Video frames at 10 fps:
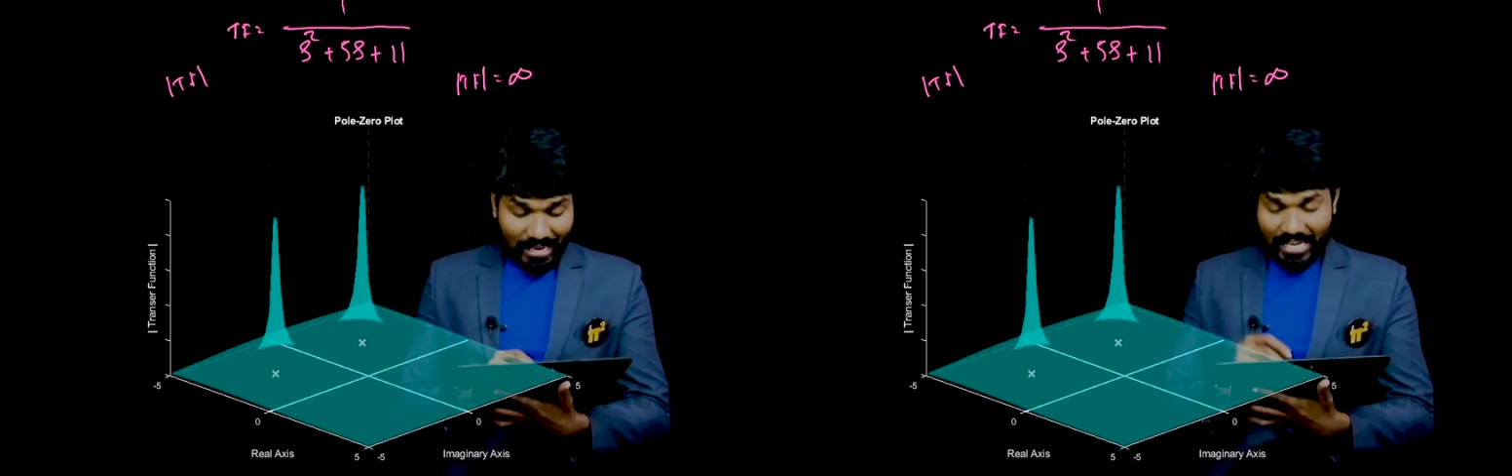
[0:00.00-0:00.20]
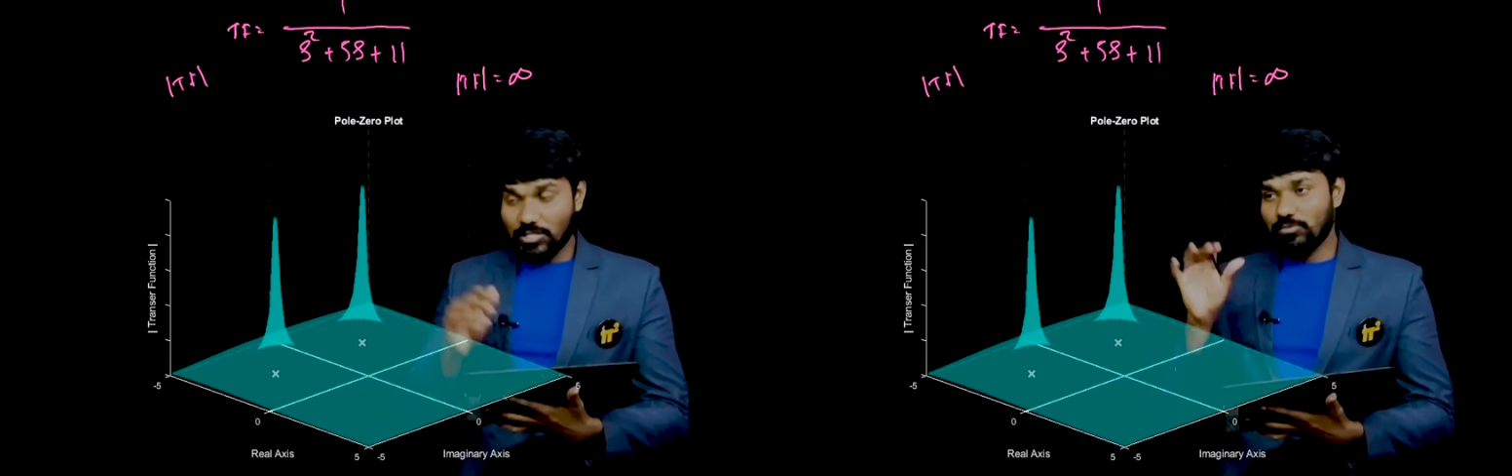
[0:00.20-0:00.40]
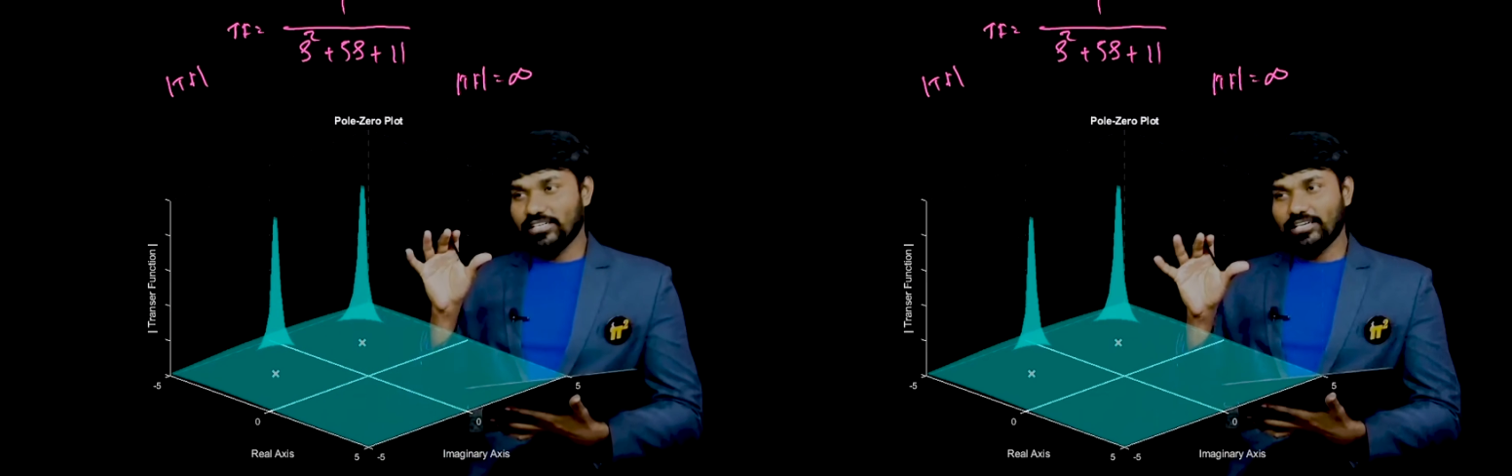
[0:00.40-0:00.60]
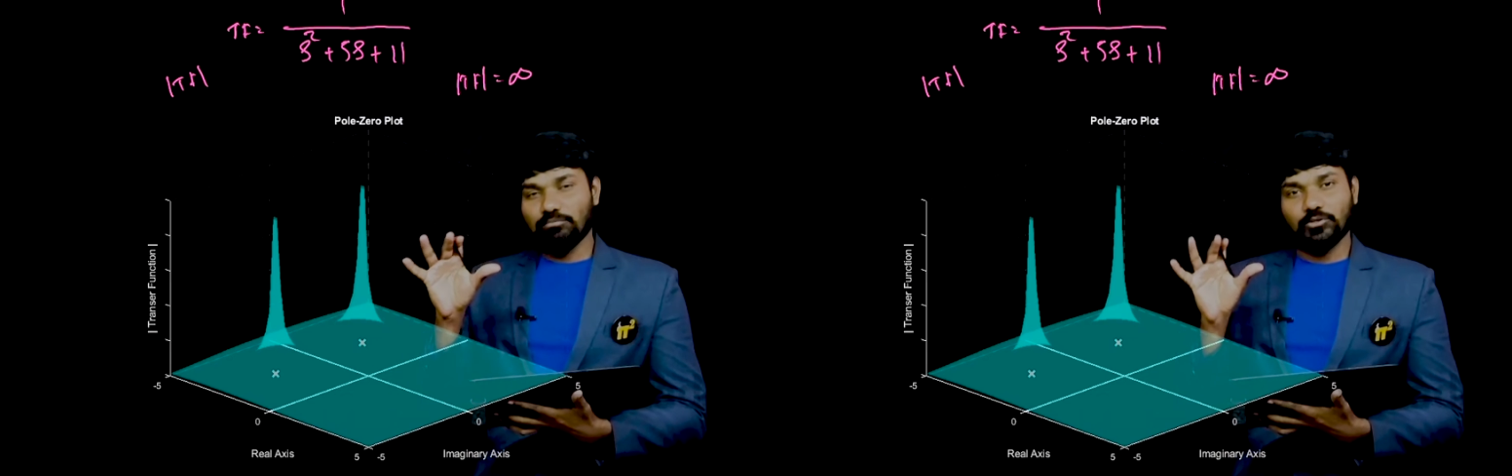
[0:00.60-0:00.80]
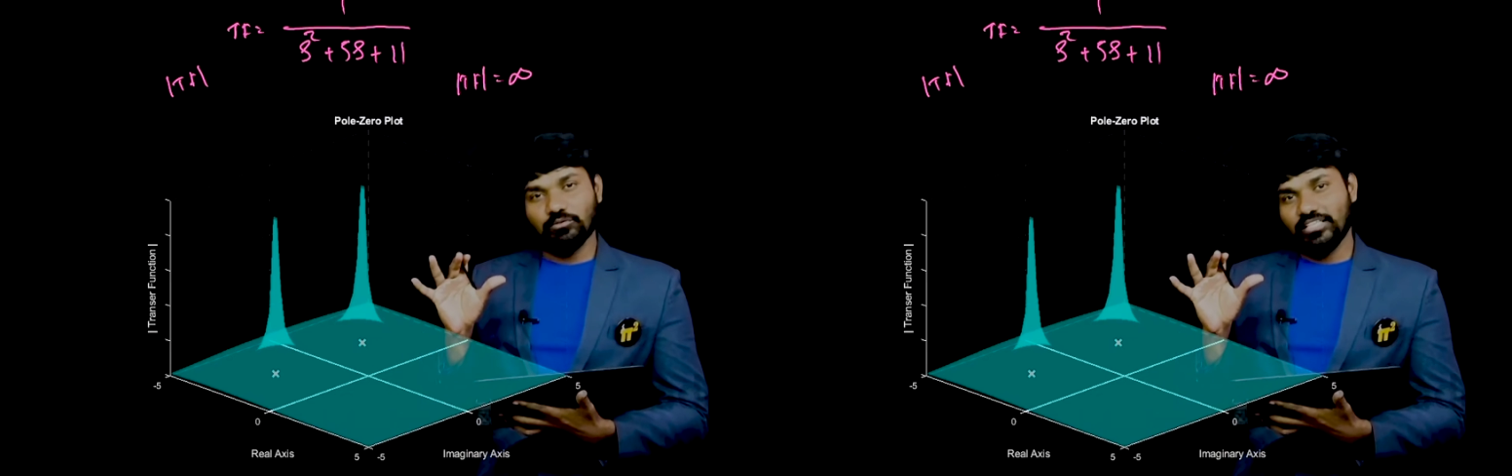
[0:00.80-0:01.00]
has been
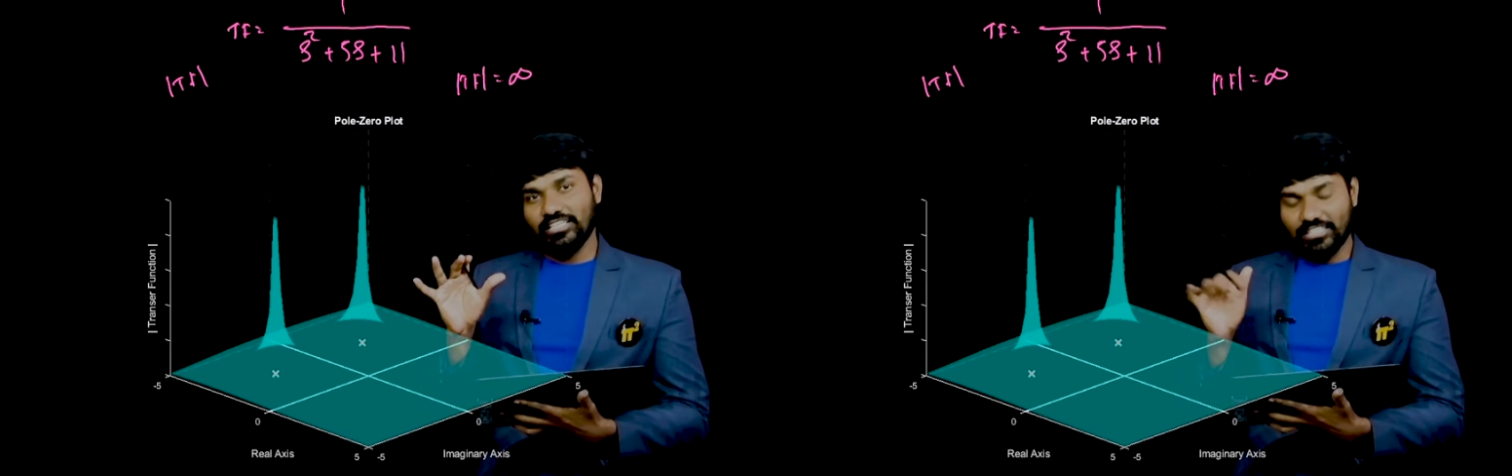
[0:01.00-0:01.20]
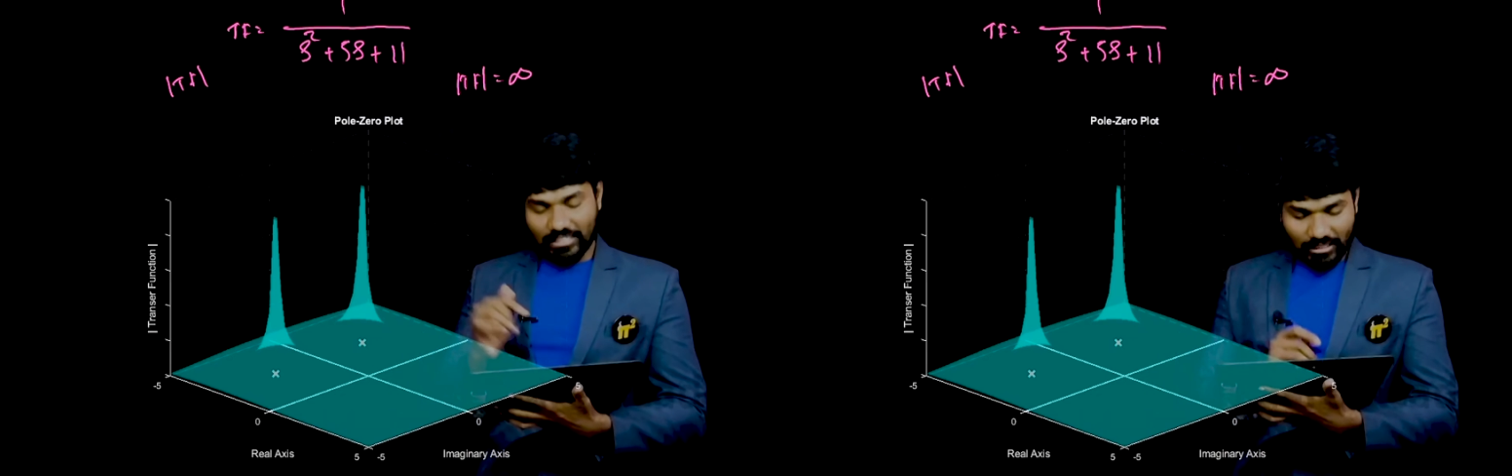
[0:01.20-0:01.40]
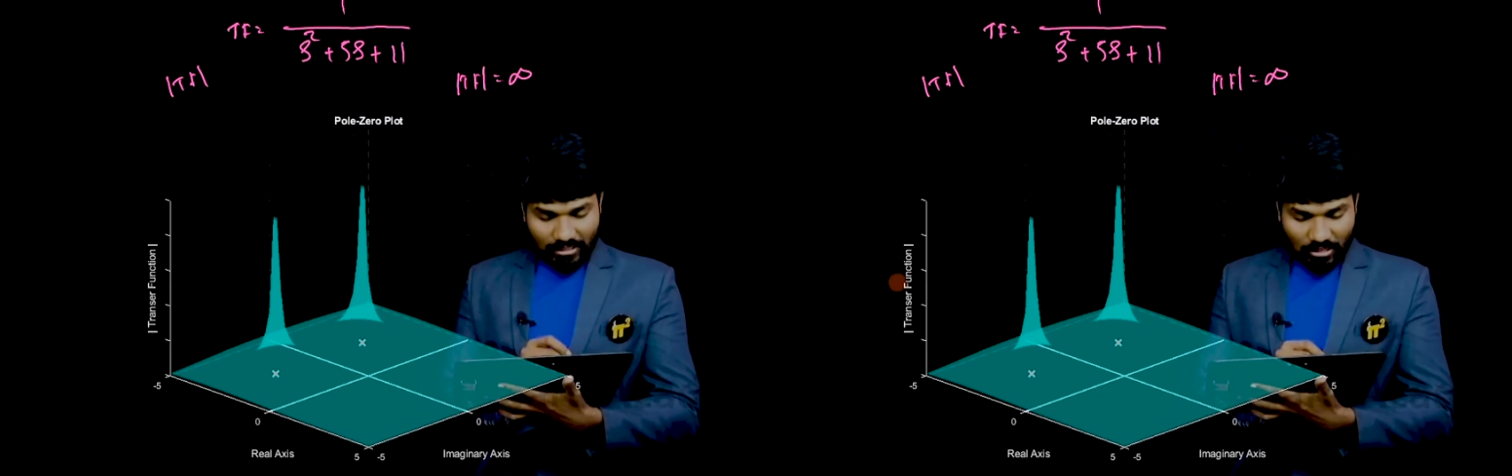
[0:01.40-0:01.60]
kept over here